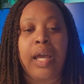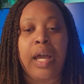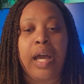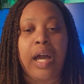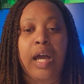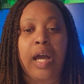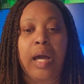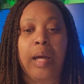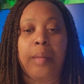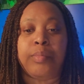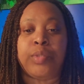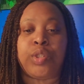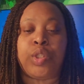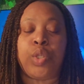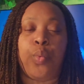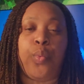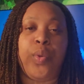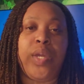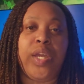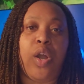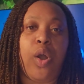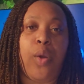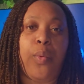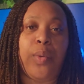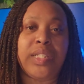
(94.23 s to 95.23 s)
Um, so
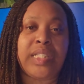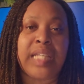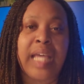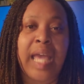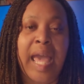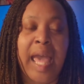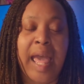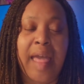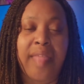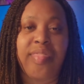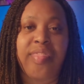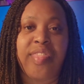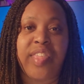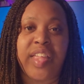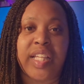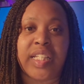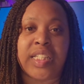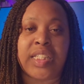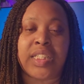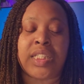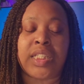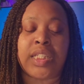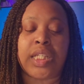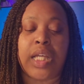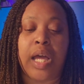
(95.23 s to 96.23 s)
we always had
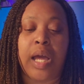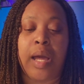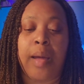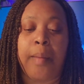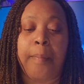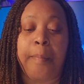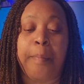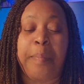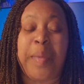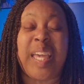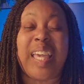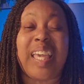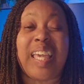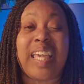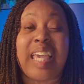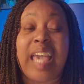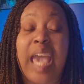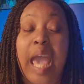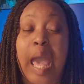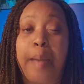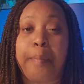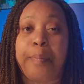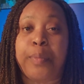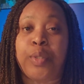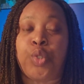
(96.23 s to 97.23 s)
this um, big
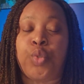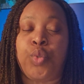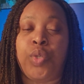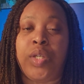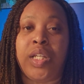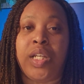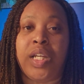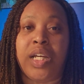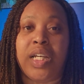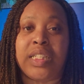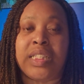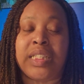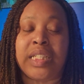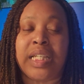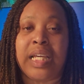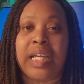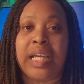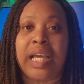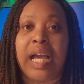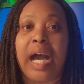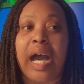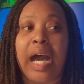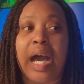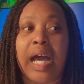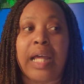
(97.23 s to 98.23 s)
gap between us and
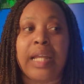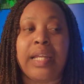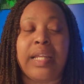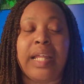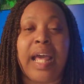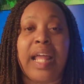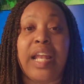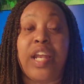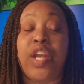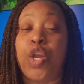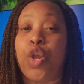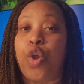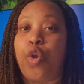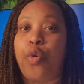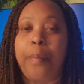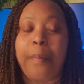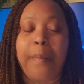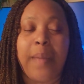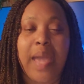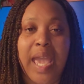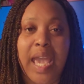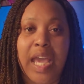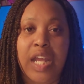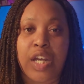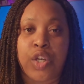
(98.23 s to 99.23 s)
God that no
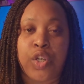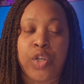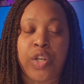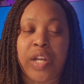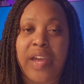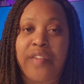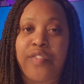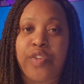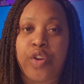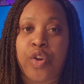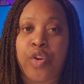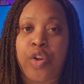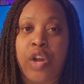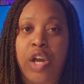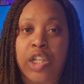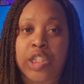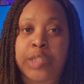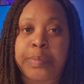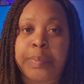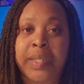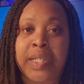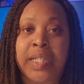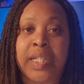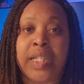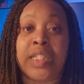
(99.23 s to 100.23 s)
man could ever
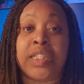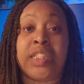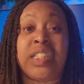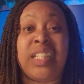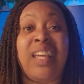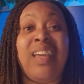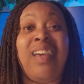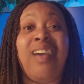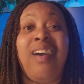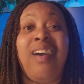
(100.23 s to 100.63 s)
cross, because